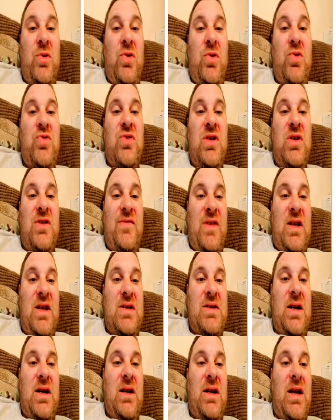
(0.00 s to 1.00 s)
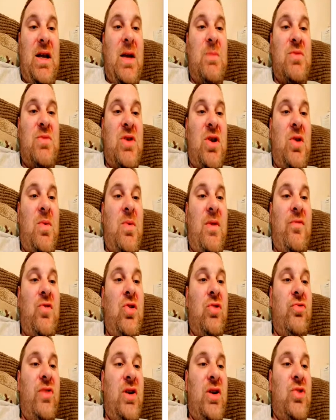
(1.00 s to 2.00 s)
using this fallacy claims that you have no
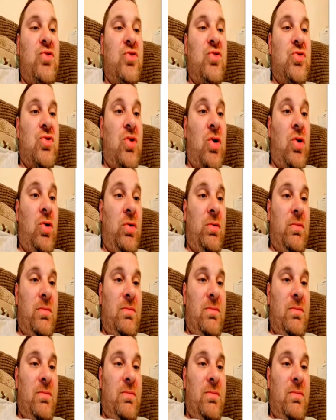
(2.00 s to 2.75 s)
credentials at all,